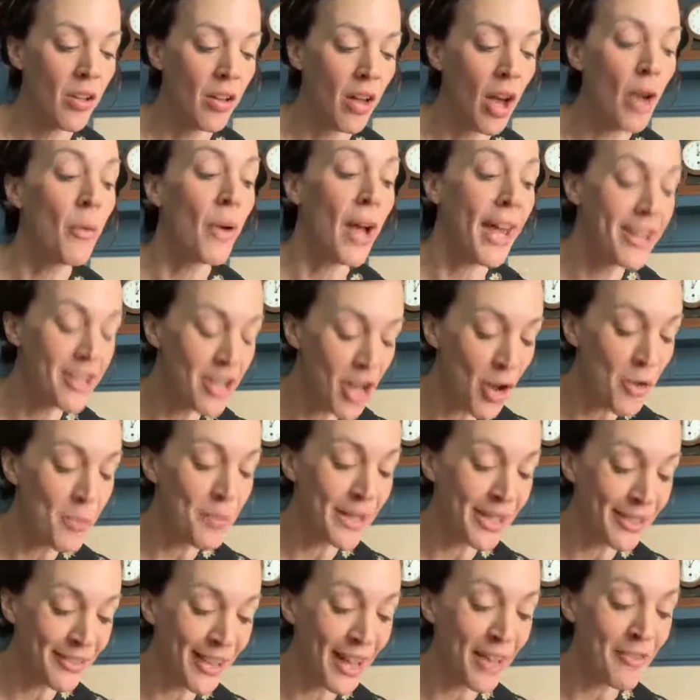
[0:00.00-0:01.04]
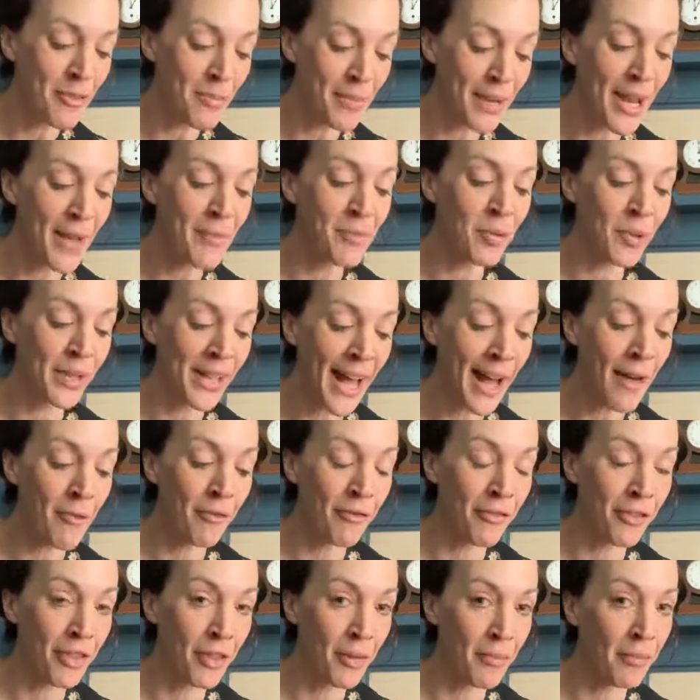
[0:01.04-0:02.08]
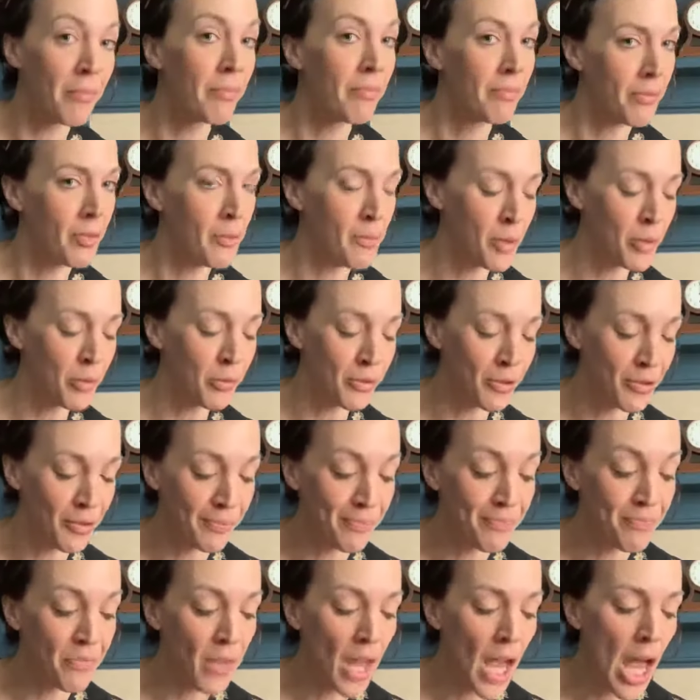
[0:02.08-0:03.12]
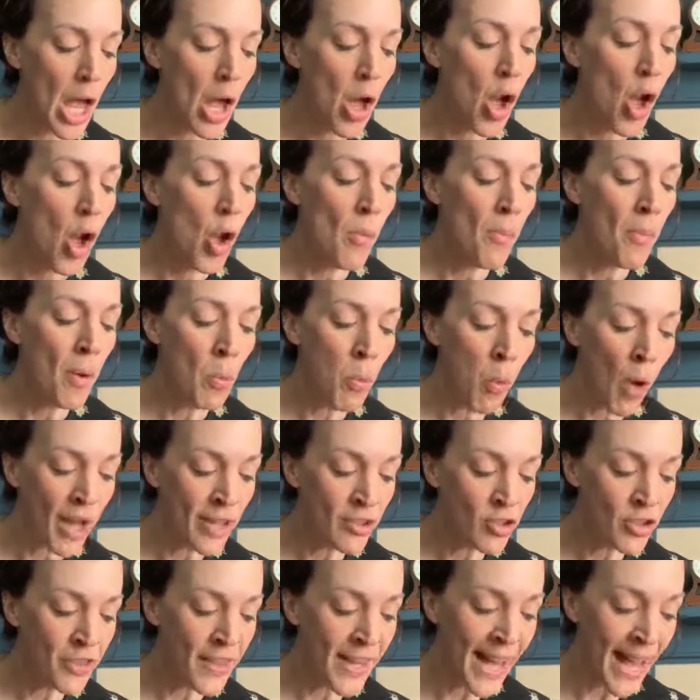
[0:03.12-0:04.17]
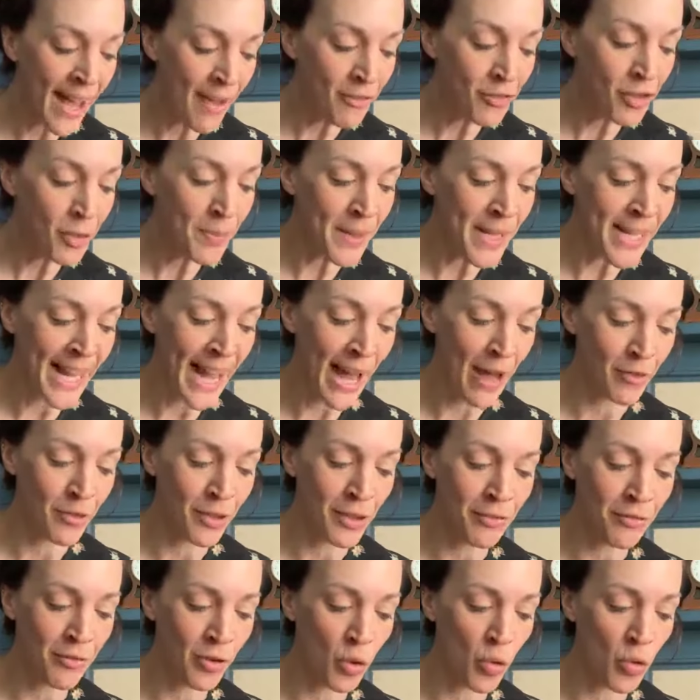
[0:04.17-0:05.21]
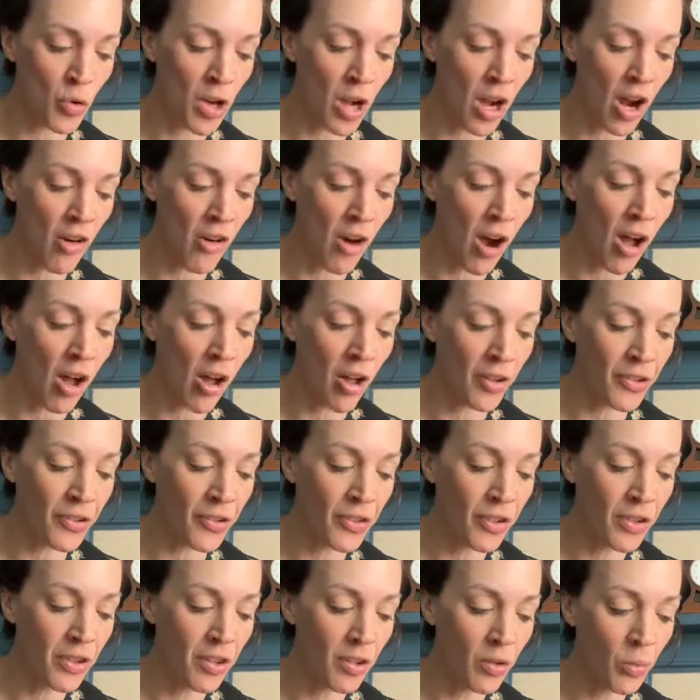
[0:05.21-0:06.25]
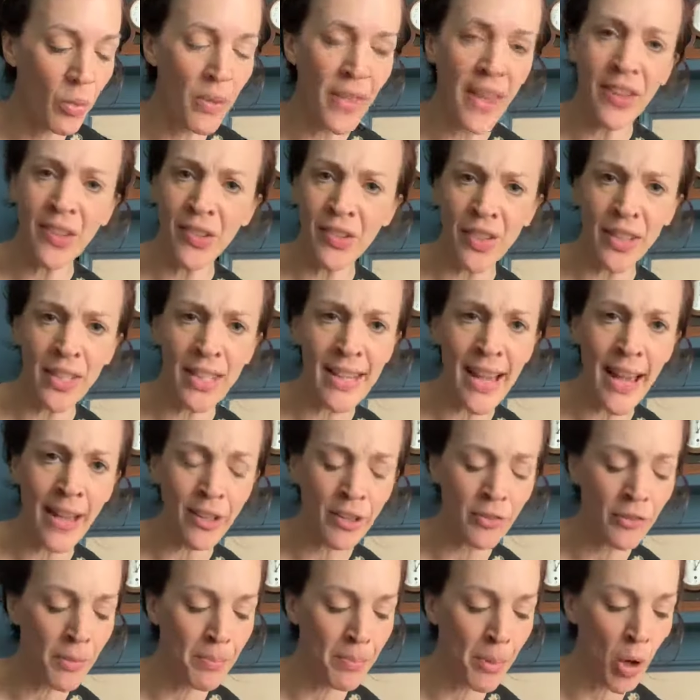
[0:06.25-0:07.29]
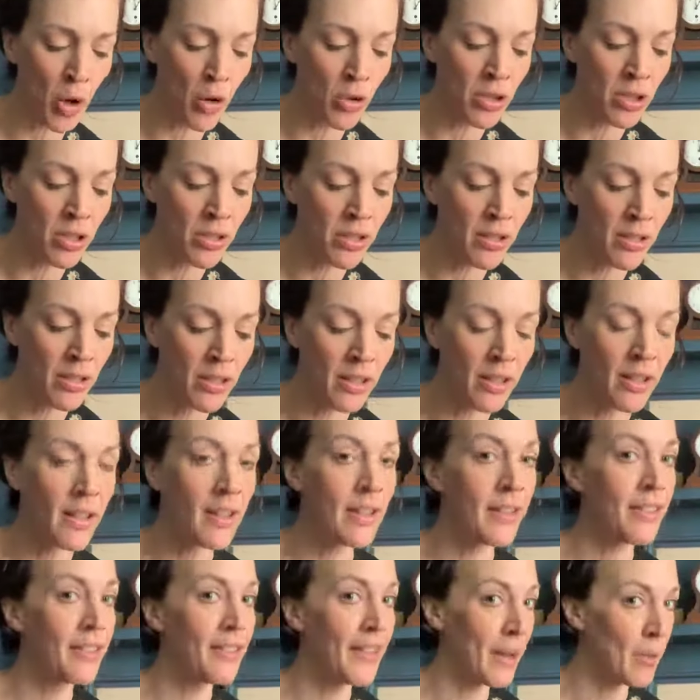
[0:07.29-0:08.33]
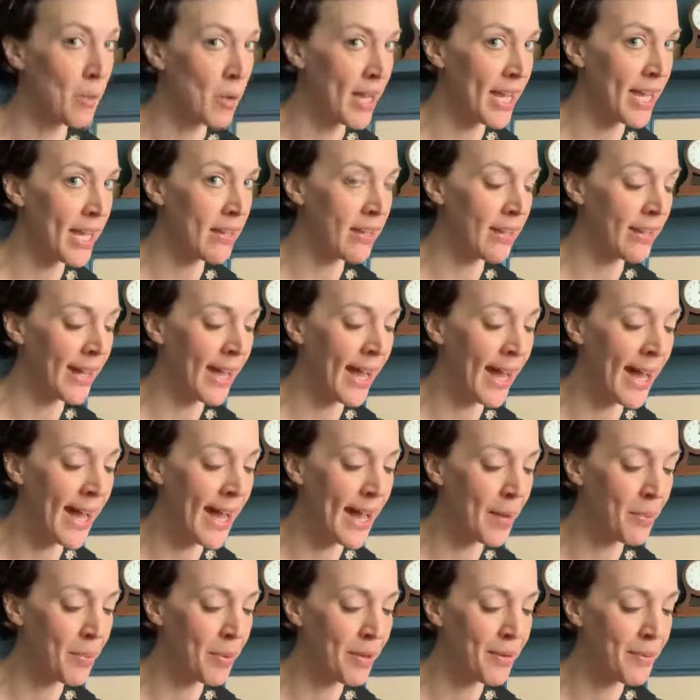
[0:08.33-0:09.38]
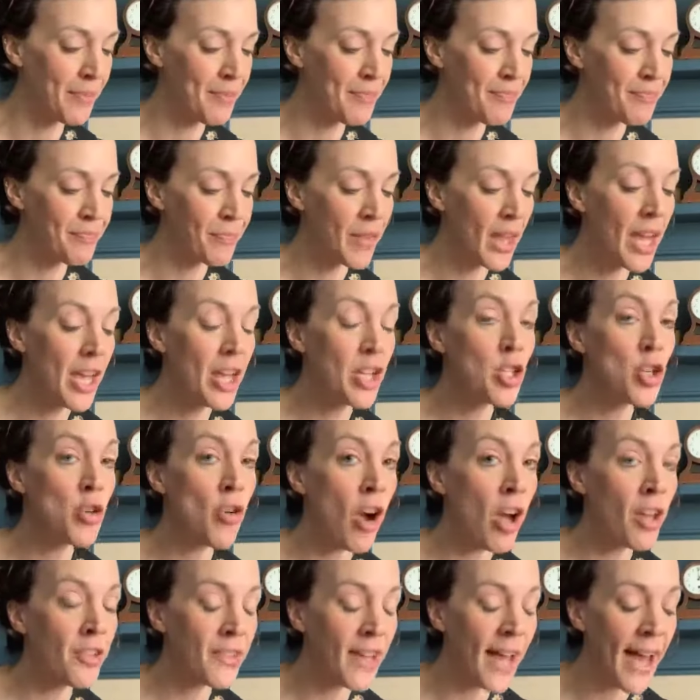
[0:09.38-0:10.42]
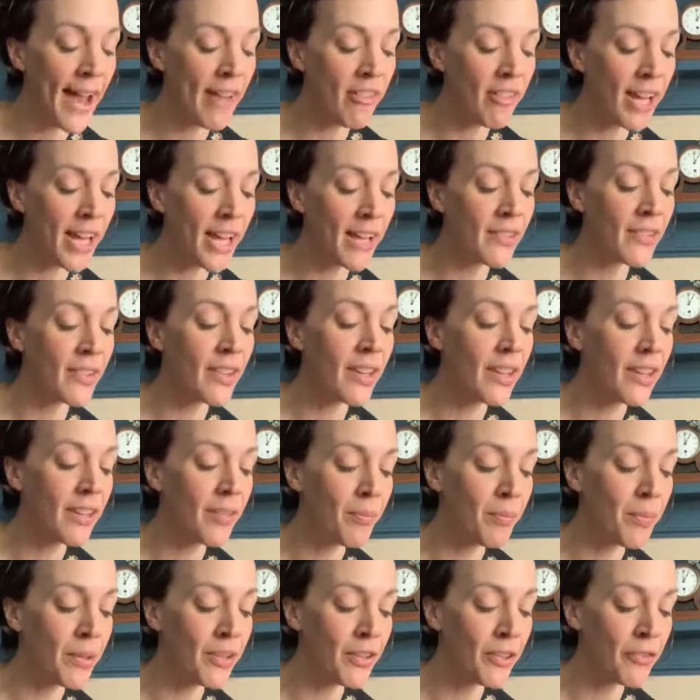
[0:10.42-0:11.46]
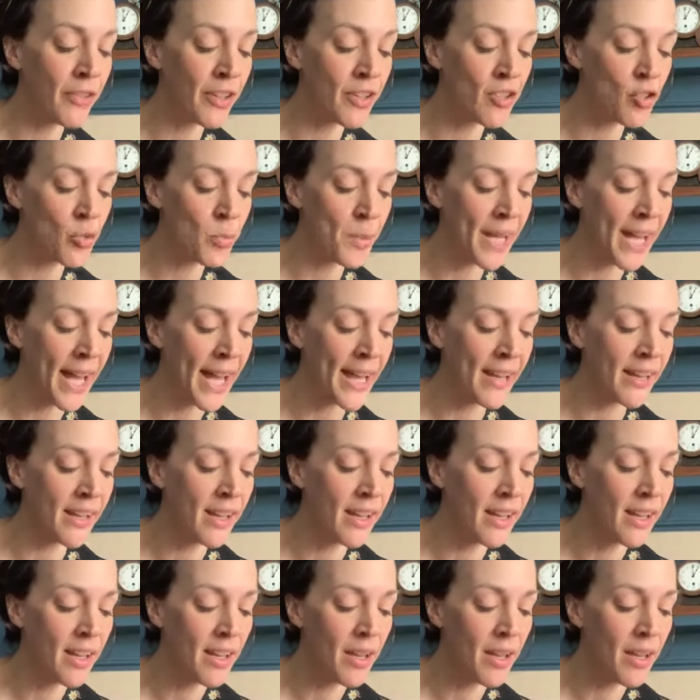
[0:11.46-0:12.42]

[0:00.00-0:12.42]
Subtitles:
"Oh, and nobody's ever been able to account for them, the boots. But why should they have to be accounted for?" all Clara asked. "Were they sticking out of a bog?" They were in a cab. "Your Aunt Harriet," Mr. Finch began.